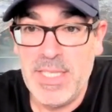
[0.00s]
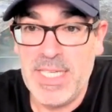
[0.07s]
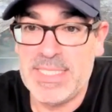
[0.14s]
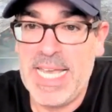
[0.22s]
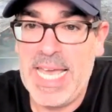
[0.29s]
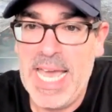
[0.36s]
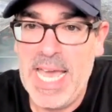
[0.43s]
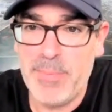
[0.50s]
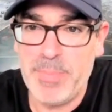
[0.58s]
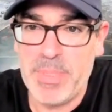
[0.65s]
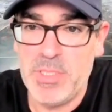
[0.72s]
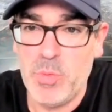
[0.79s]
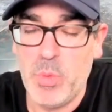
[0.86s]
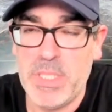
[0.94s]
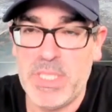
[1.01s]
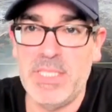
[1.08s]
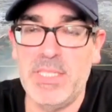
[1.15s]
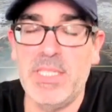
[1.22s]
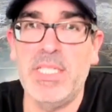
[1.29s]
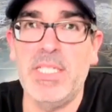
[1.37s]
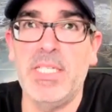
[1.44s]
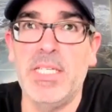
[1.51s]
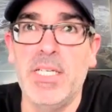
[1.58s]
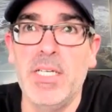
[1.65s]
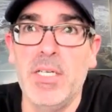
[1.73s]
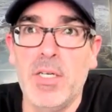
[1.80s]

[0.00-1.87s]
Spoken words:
that's happened within the